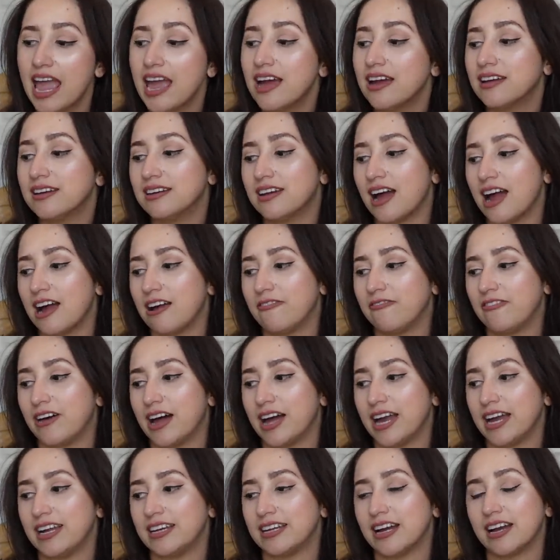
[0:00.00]
and I
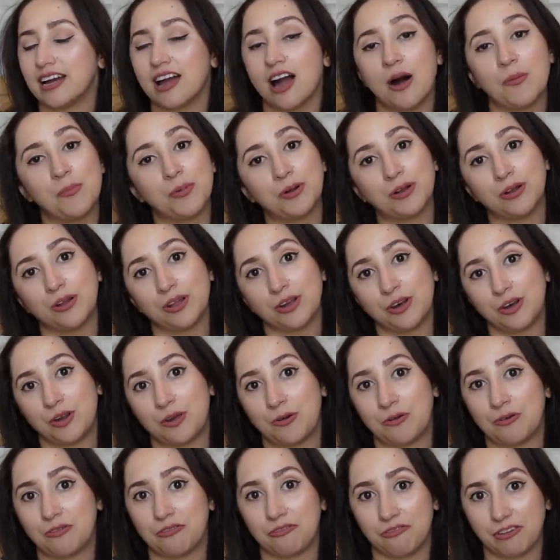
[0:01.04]
find a couple
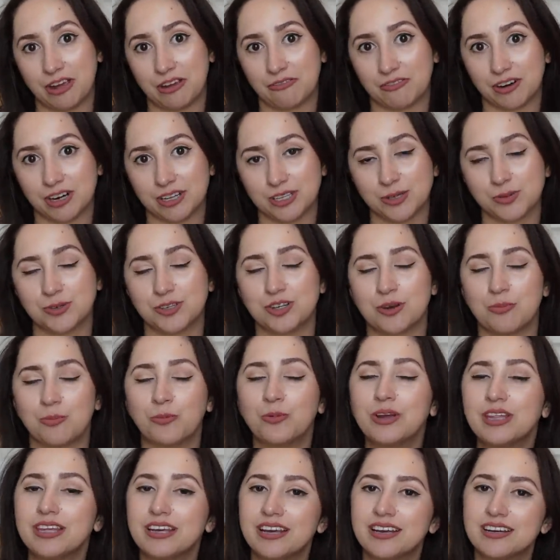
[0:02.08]
new favorites, which I'm
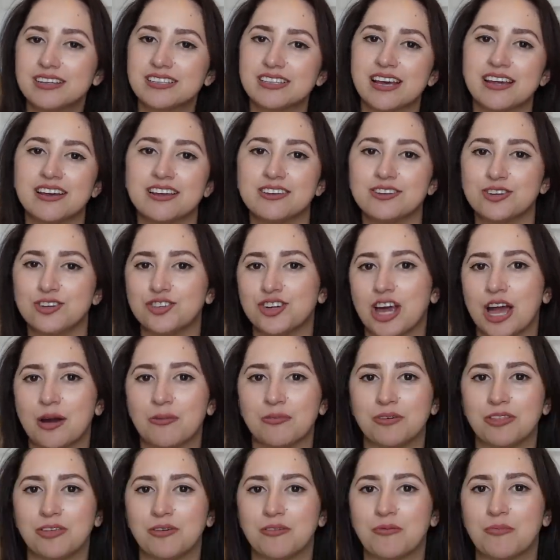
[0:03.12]
really excited to chat
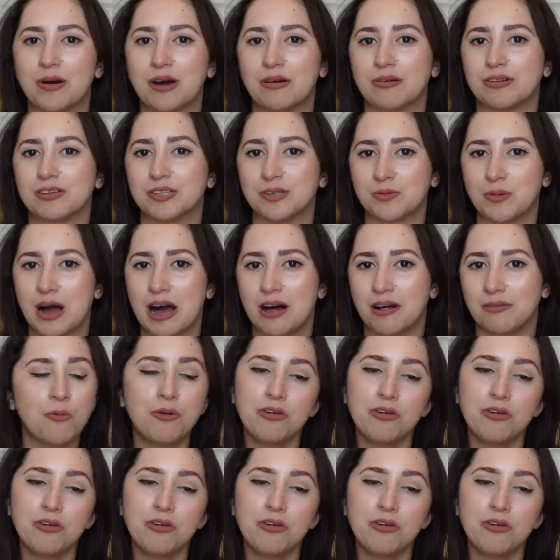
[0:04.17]
with you about as well.